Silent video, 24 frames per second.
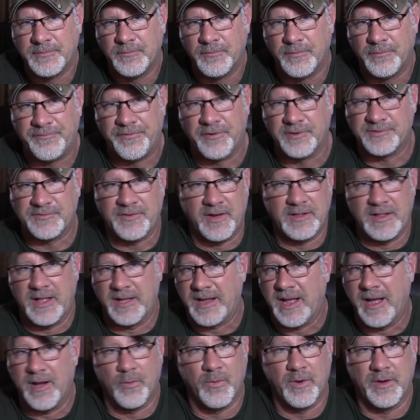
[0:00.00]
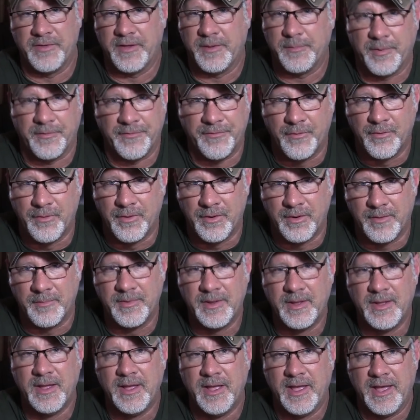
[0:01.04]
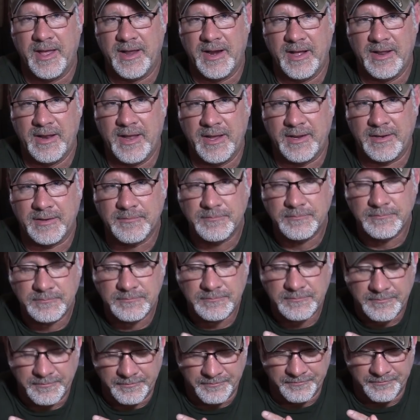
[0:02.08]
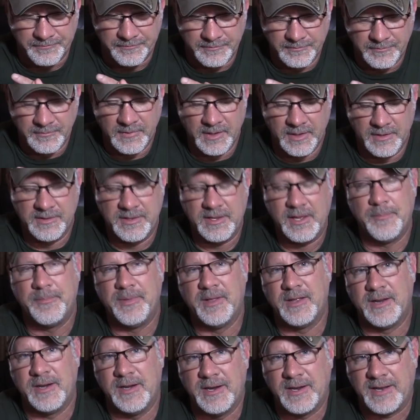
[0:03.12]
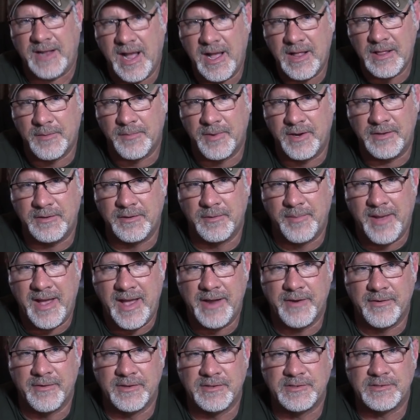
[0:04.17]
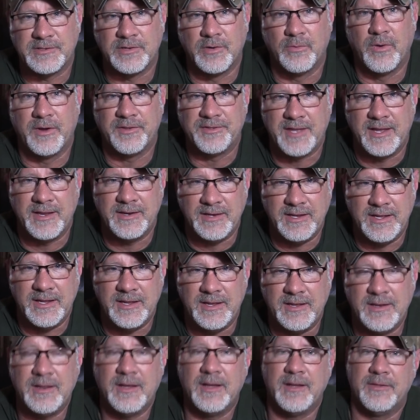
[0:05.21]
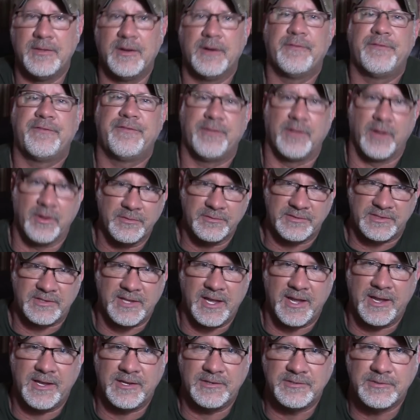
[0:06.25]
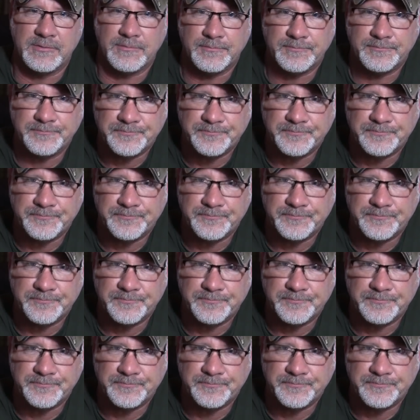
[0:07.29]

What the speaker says: Well, first of all, I like how well they perform, and I like the ability to calibrate your batteries to what they need in their float stage